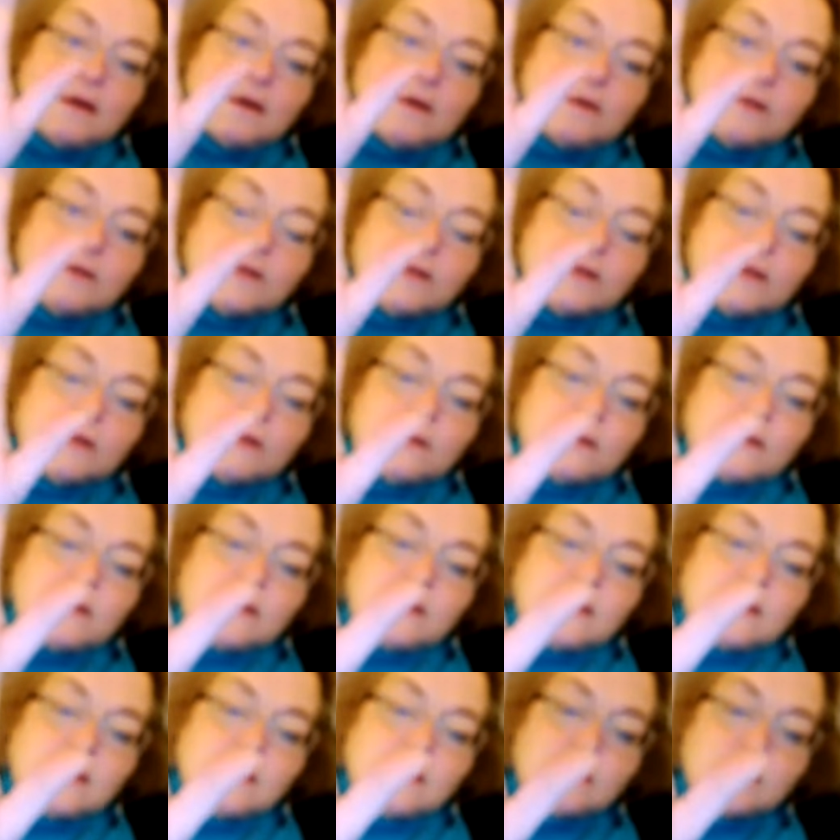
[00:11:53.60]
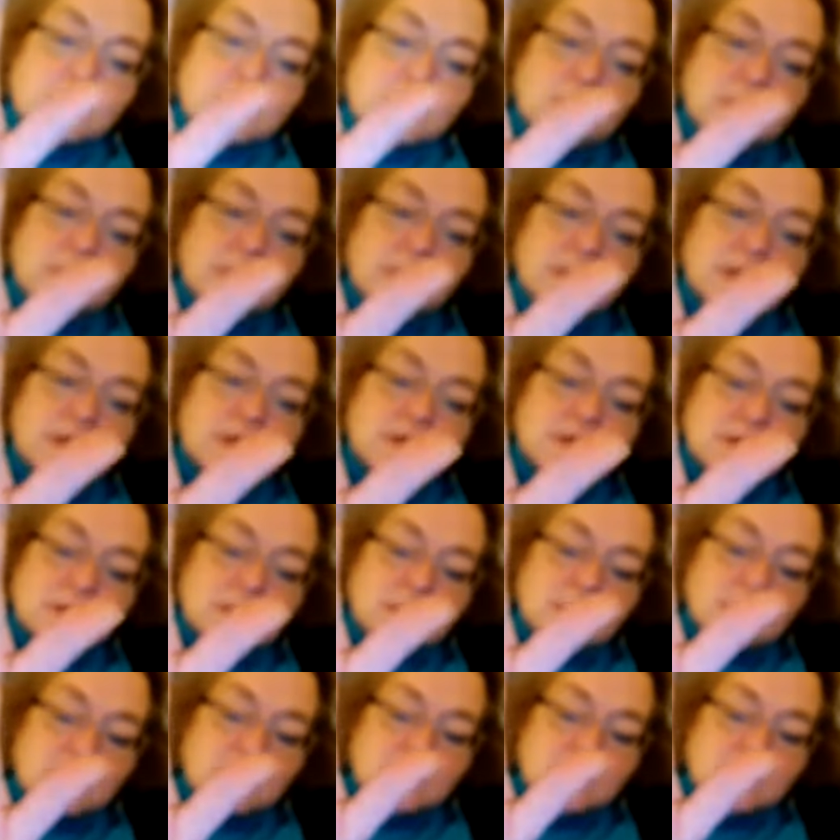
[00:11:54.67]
Oh dear. I'm sorry, guys.